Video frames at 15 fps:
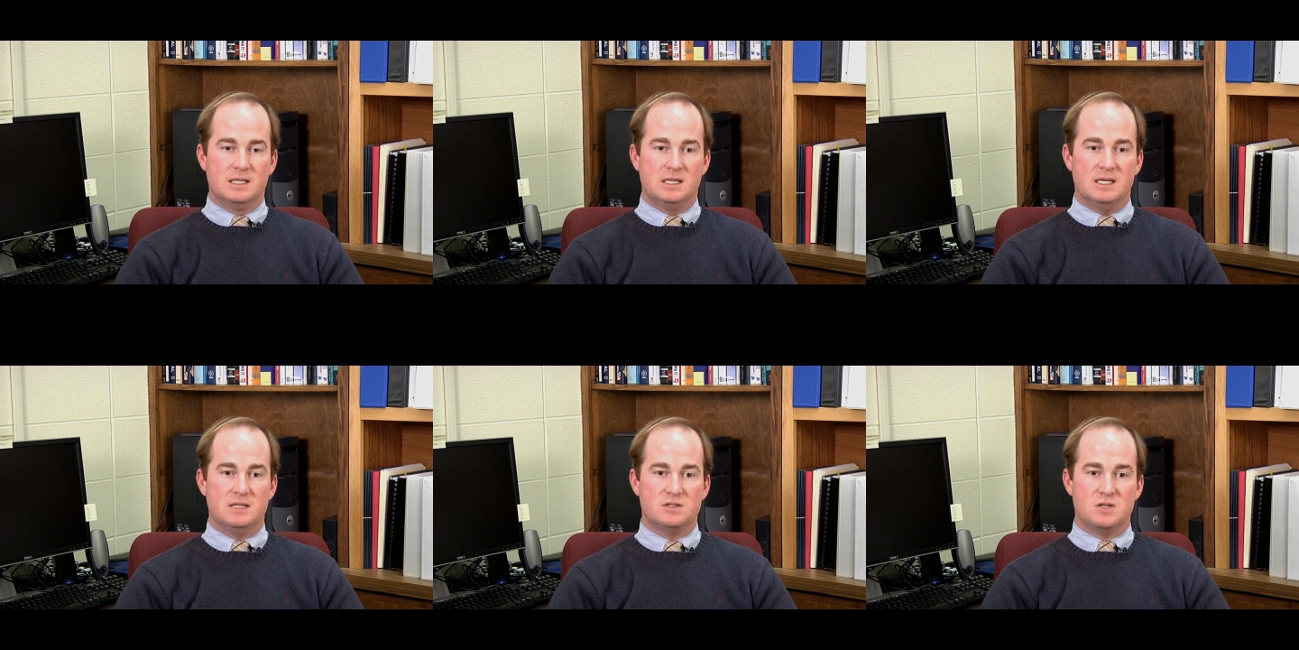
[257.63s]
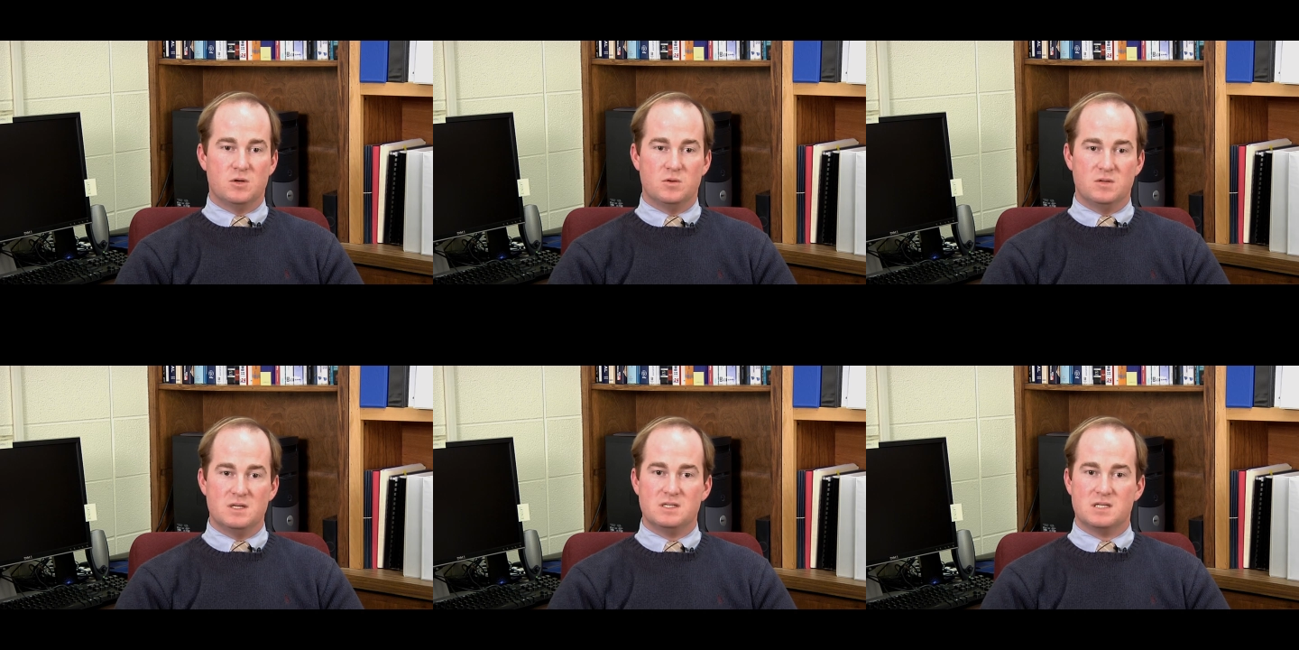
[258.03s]
And
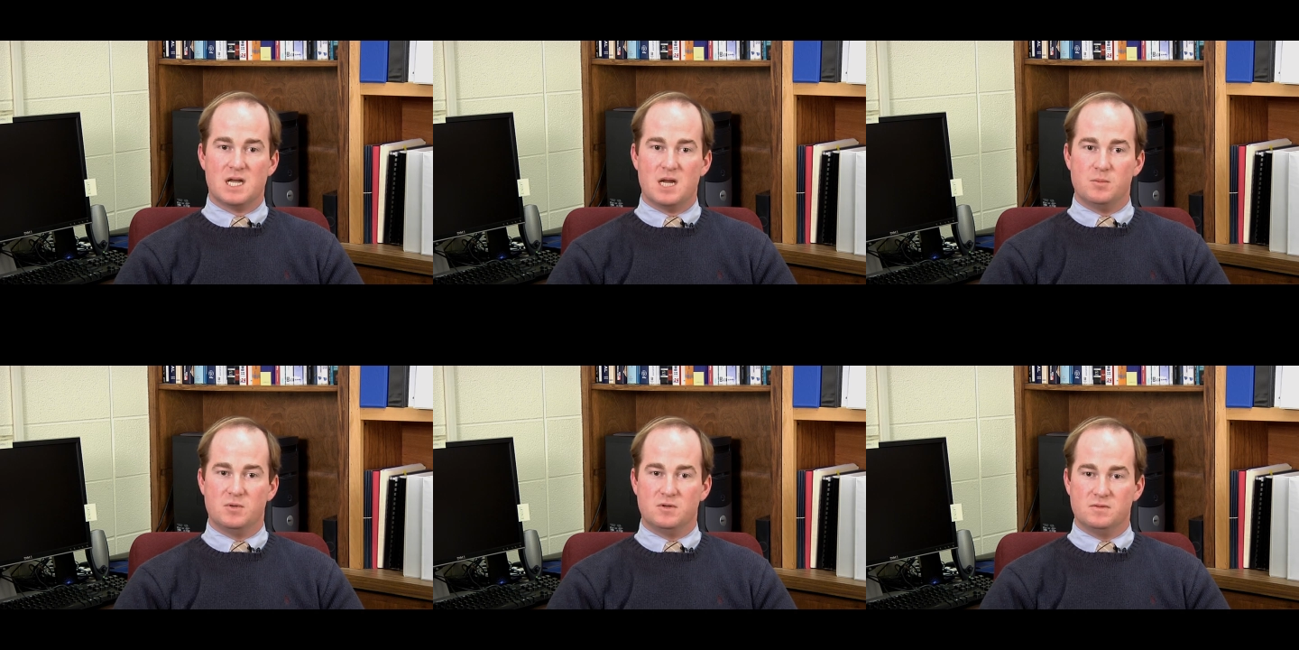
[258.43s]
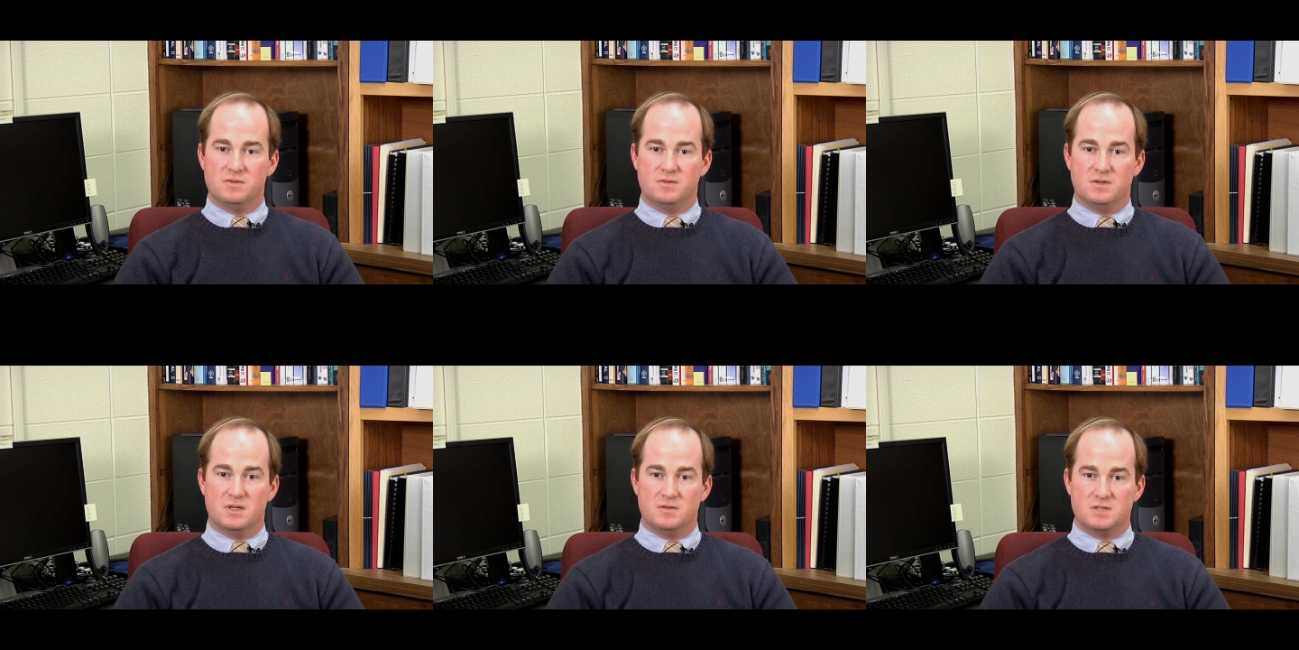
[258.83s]
so this type
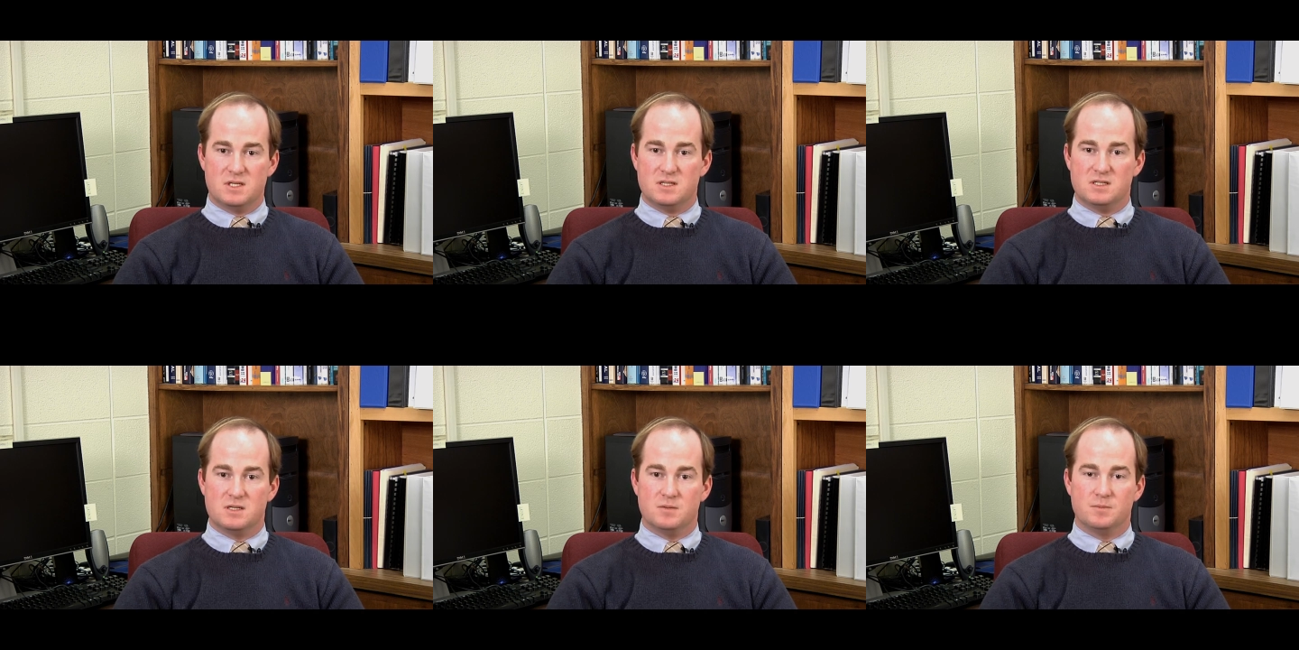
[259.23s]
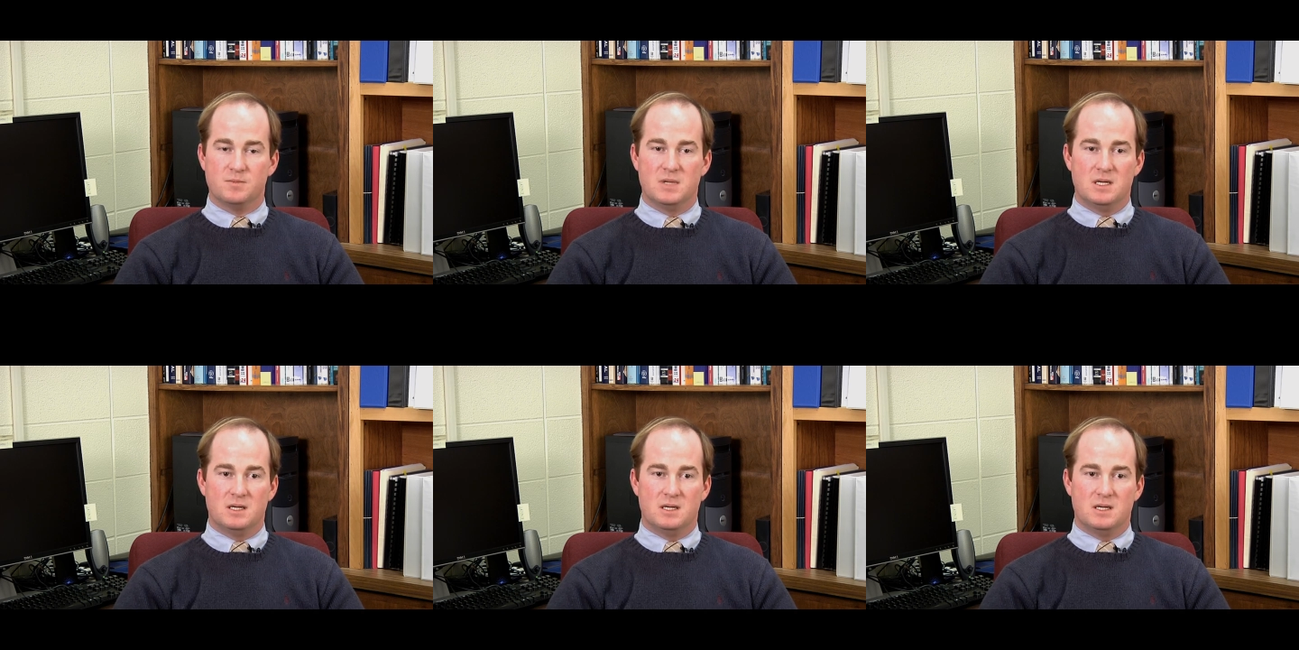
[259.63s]
of system